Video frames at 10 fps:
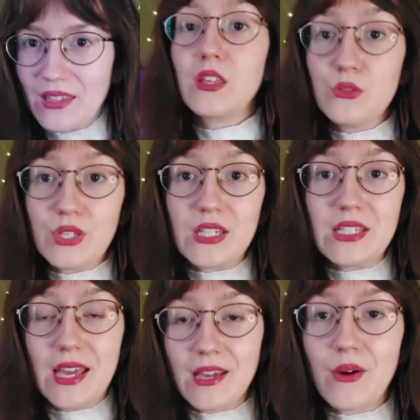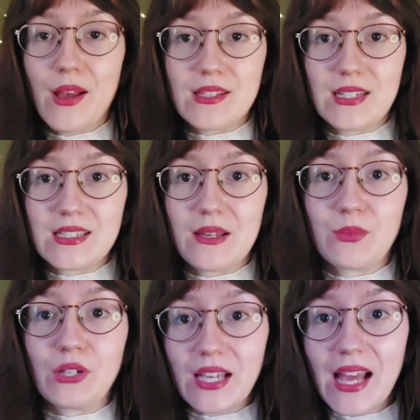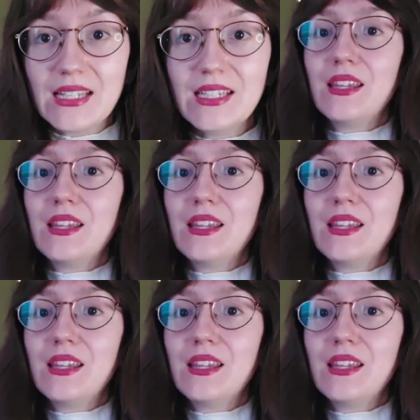Using Diego as an example again,